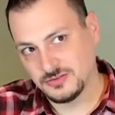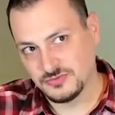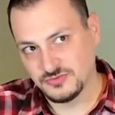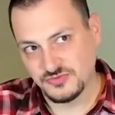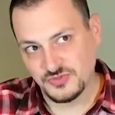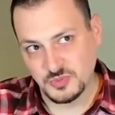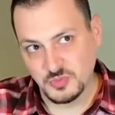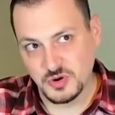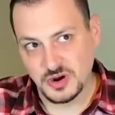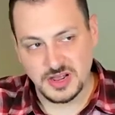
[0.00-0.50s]

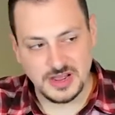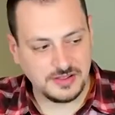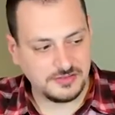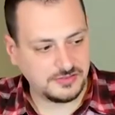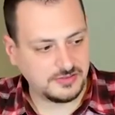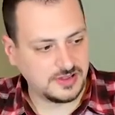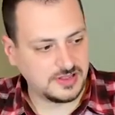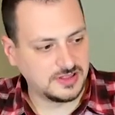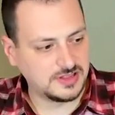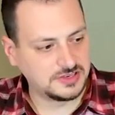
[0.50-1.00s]
from what I've
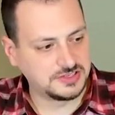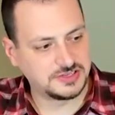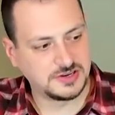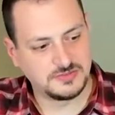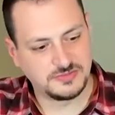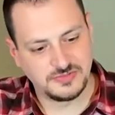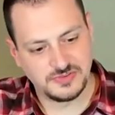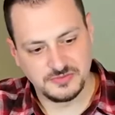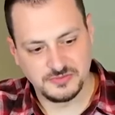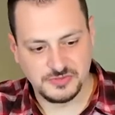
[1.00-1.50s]
seen, they
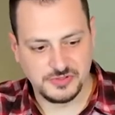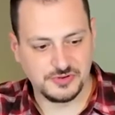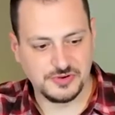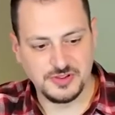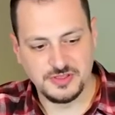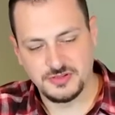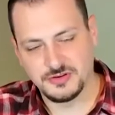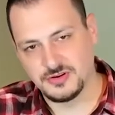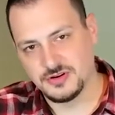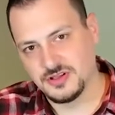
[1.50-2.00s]
jump from
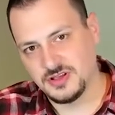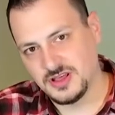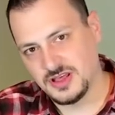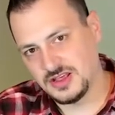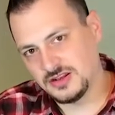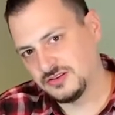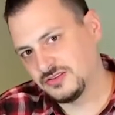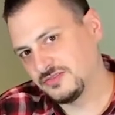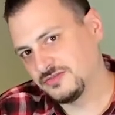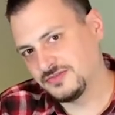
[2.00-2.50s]

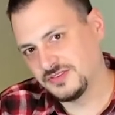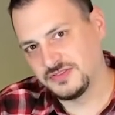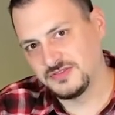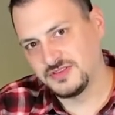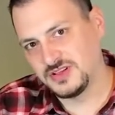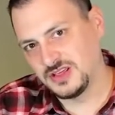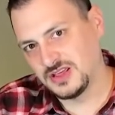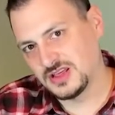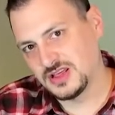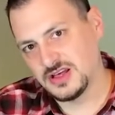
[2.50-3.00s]
338 to
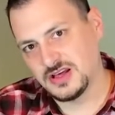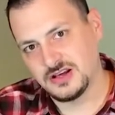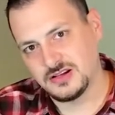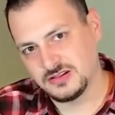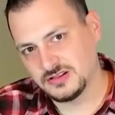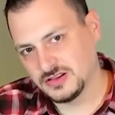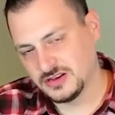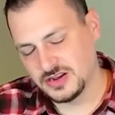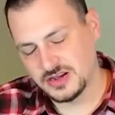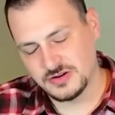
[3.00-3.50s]
50
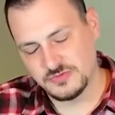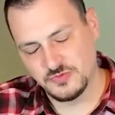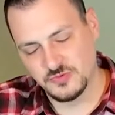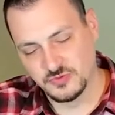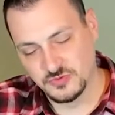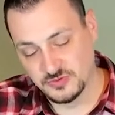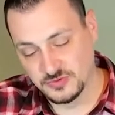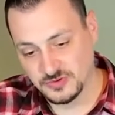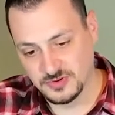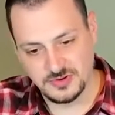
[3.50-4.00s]
cal, and
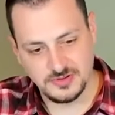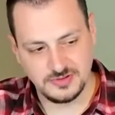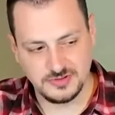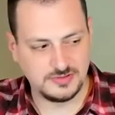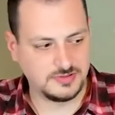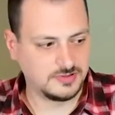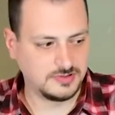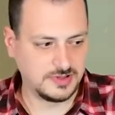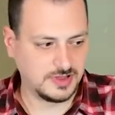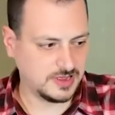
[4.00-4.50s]

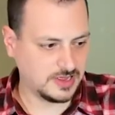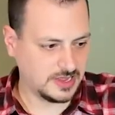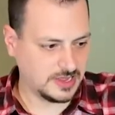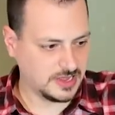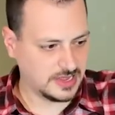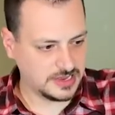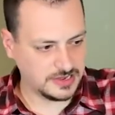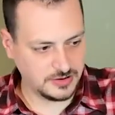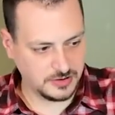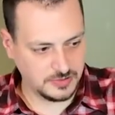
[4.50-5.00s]

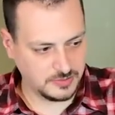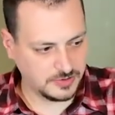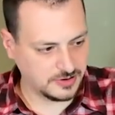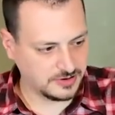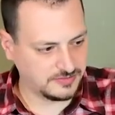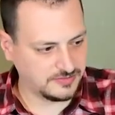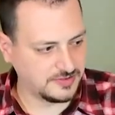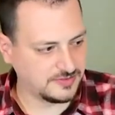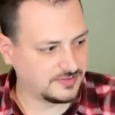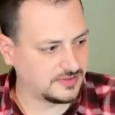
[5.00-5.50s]
I don't want
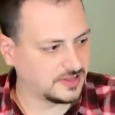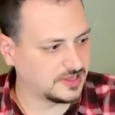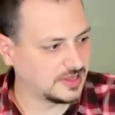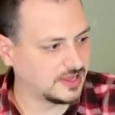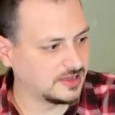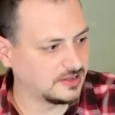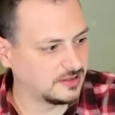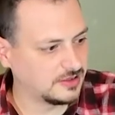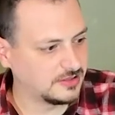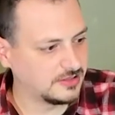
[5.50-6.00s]
a 50
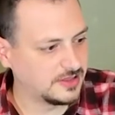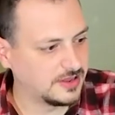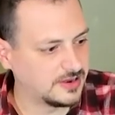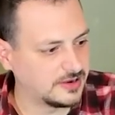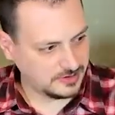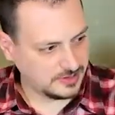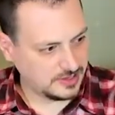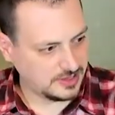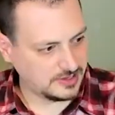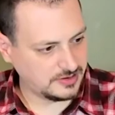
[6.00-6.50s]
cal on
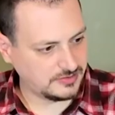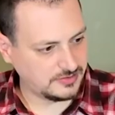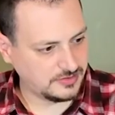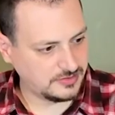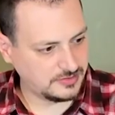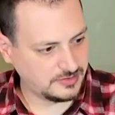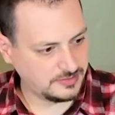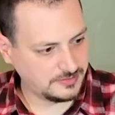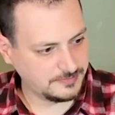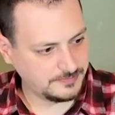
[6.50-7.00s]
there. It
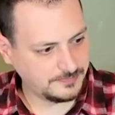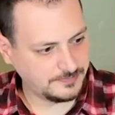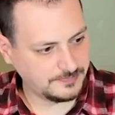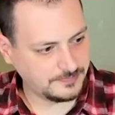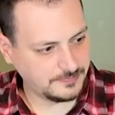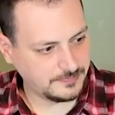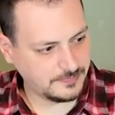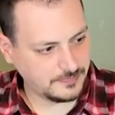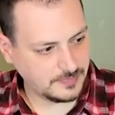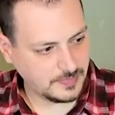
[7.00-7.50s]

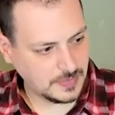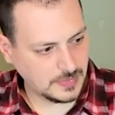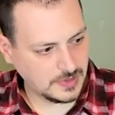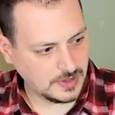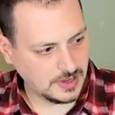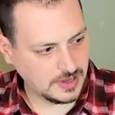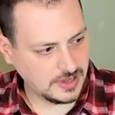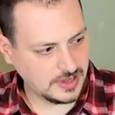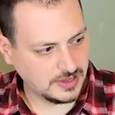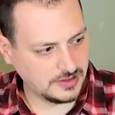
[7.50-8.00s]

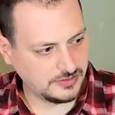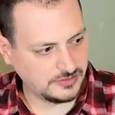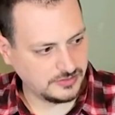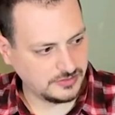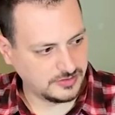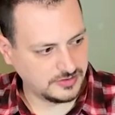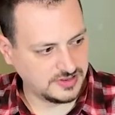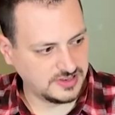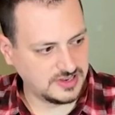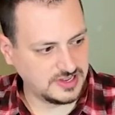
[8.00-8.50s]

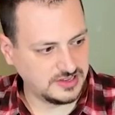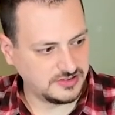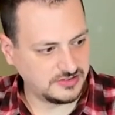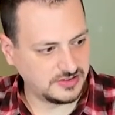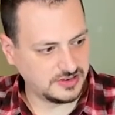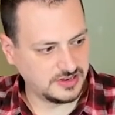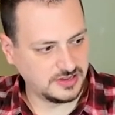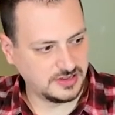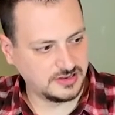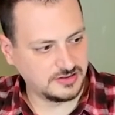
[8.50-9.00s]
has
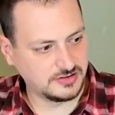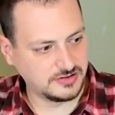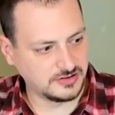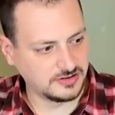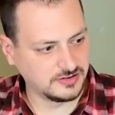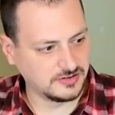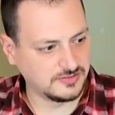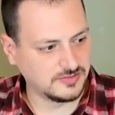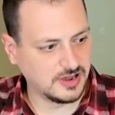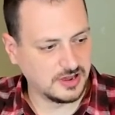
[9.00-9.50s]
decent
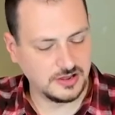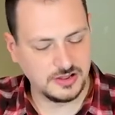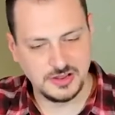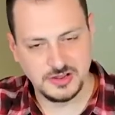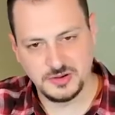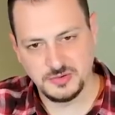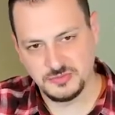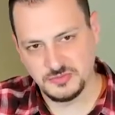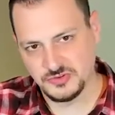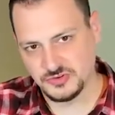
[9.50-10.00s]
internal
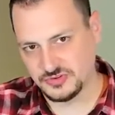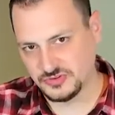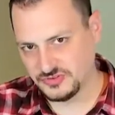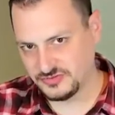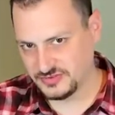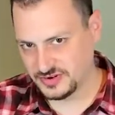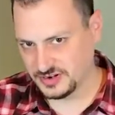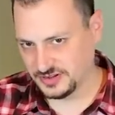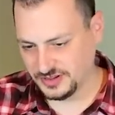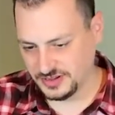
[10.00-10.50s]
volume, so it's
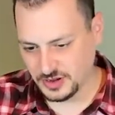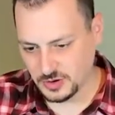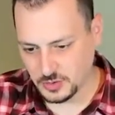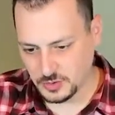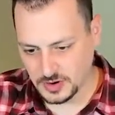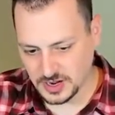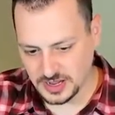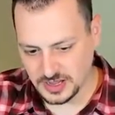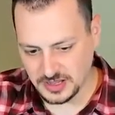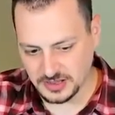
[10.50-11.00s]
fairly
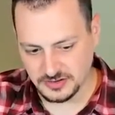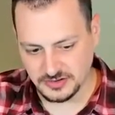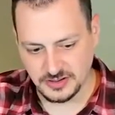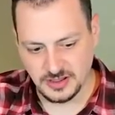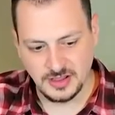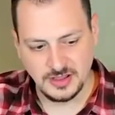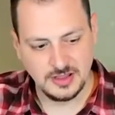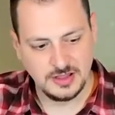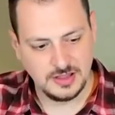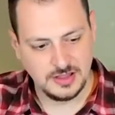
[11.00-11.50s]
quiet,
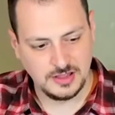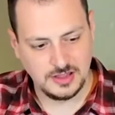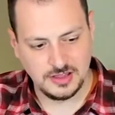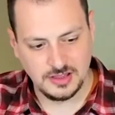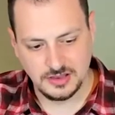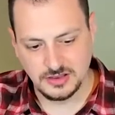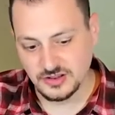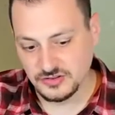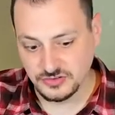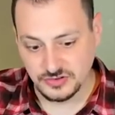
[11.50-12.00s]
and
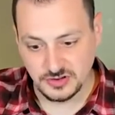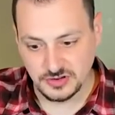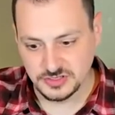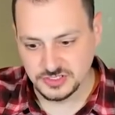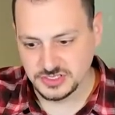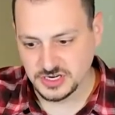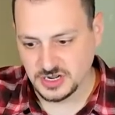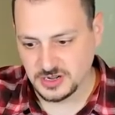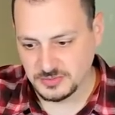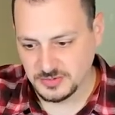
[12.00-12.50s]
it does a good
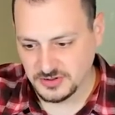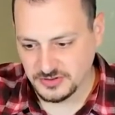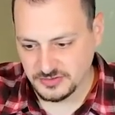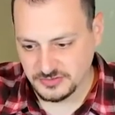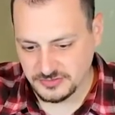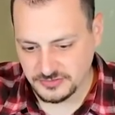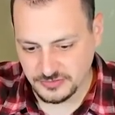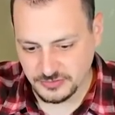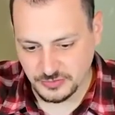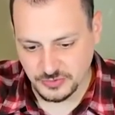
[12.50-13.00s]
job
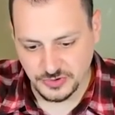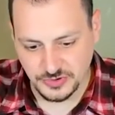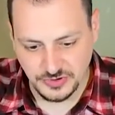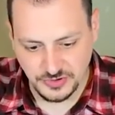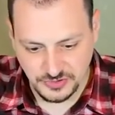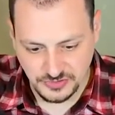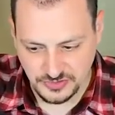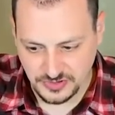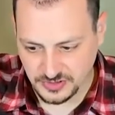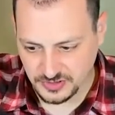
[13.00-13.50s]
of
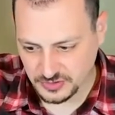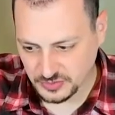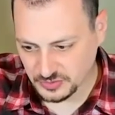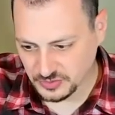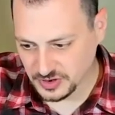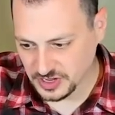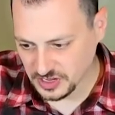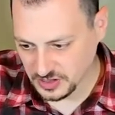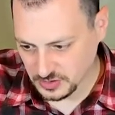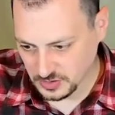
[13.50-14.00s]
reducing the
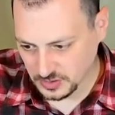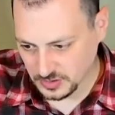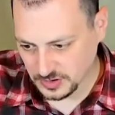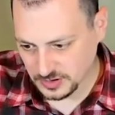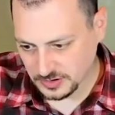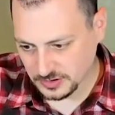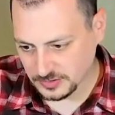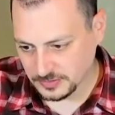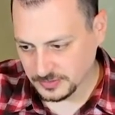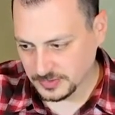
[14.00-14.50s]

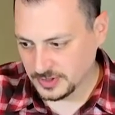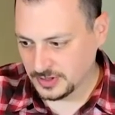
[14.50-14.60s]
recoil.